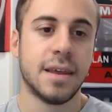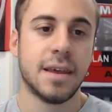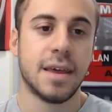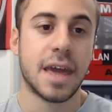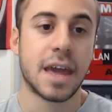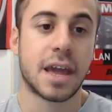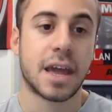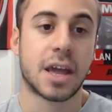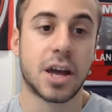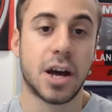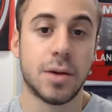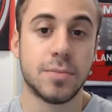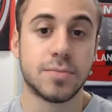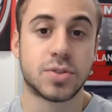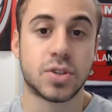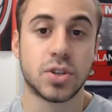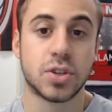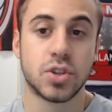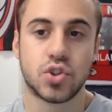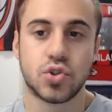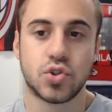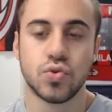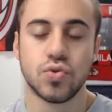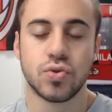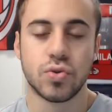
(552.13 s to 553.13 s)
it comes
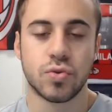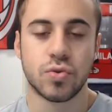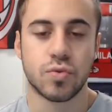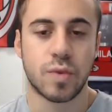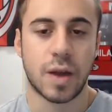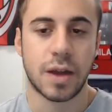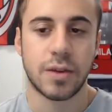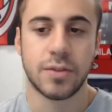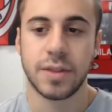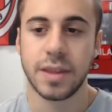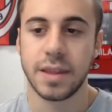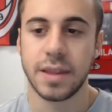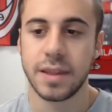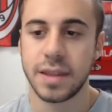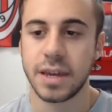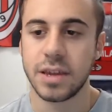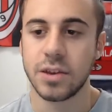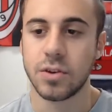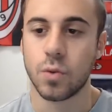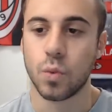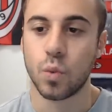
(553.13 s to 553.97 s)
sooner rather than later.